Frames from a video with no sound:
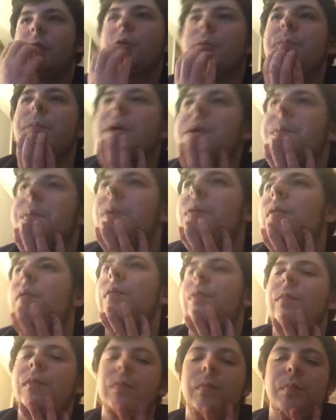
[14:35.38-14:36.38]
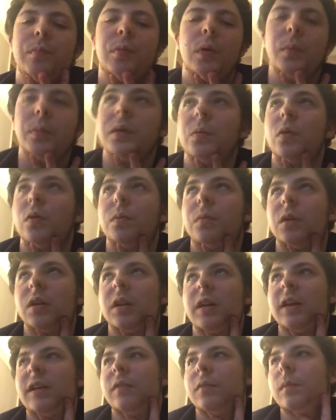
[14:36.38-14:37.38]
some people probably won't
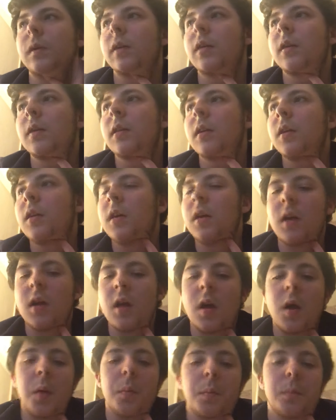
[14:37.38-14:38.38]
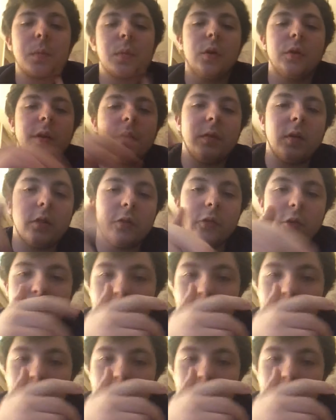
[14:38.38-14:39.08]
believe me. Plus, I've also